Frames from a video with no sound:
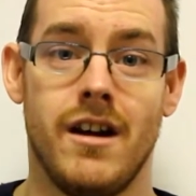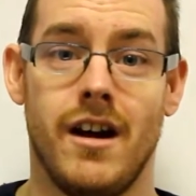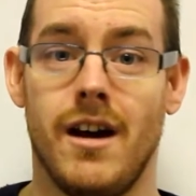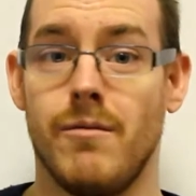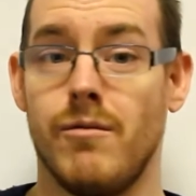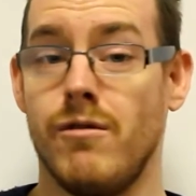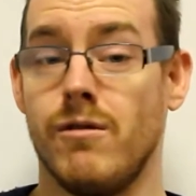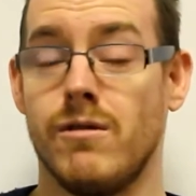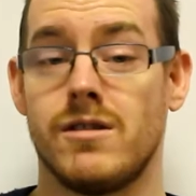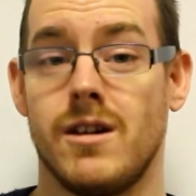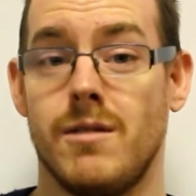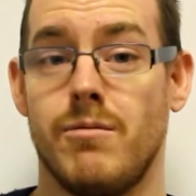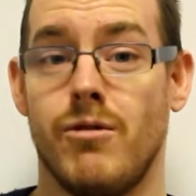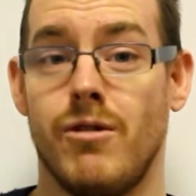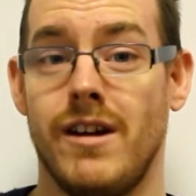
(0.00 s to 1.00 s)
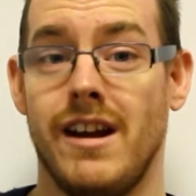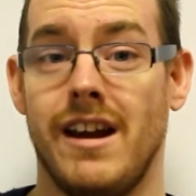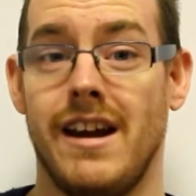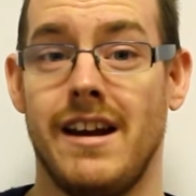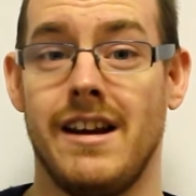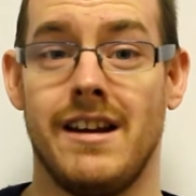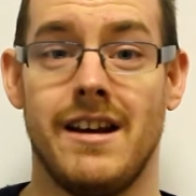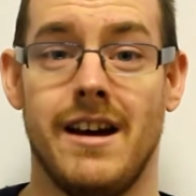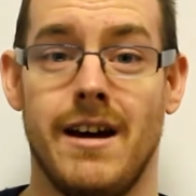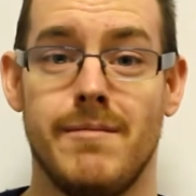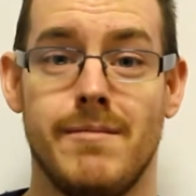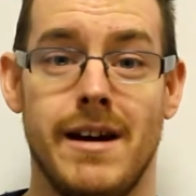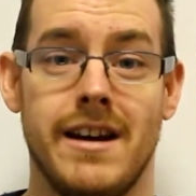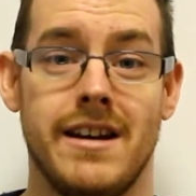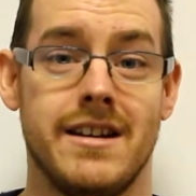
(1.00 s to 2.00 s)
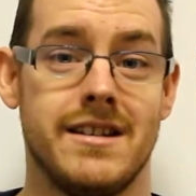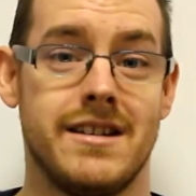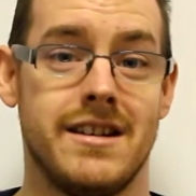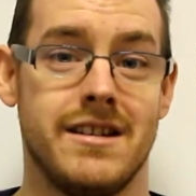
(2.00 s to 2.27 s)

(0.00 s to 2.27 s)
And we're also putting in a maintenance